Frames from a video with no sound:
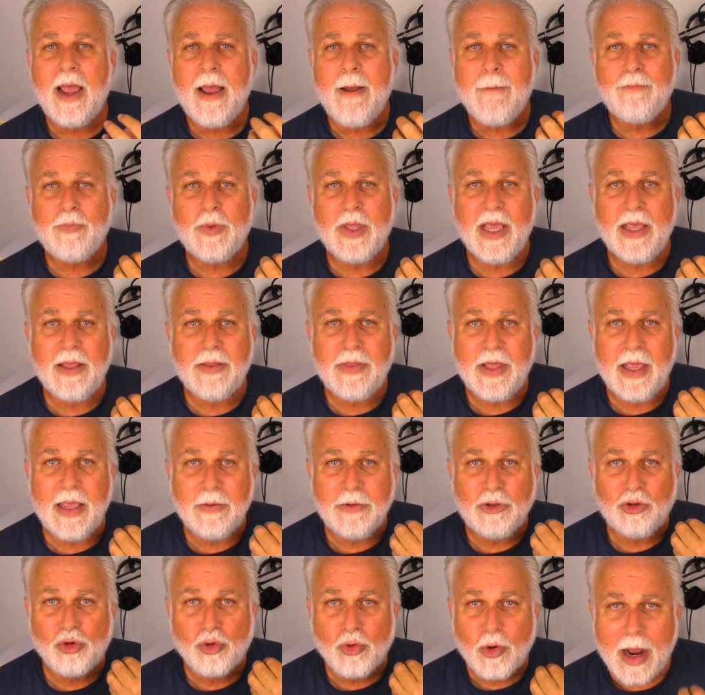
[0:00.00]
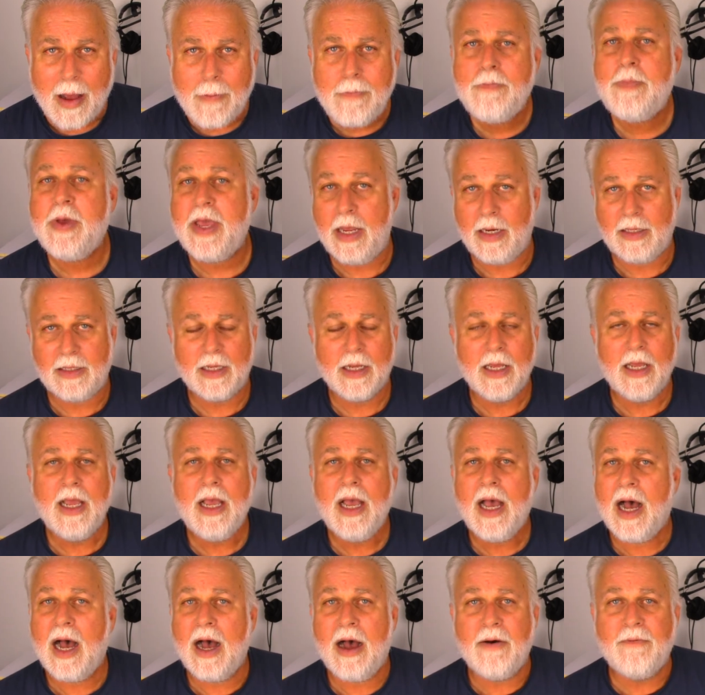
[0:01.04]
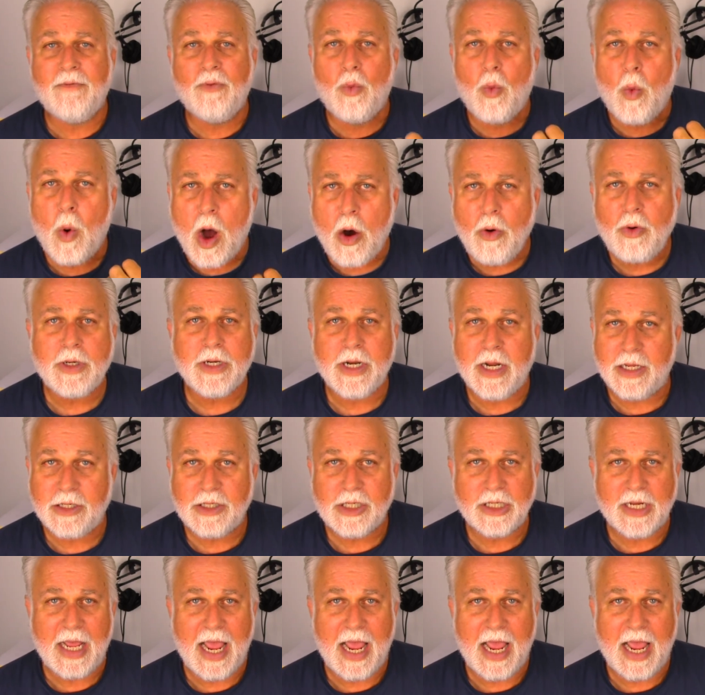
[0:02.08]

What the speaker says: the drumbeat of wokeness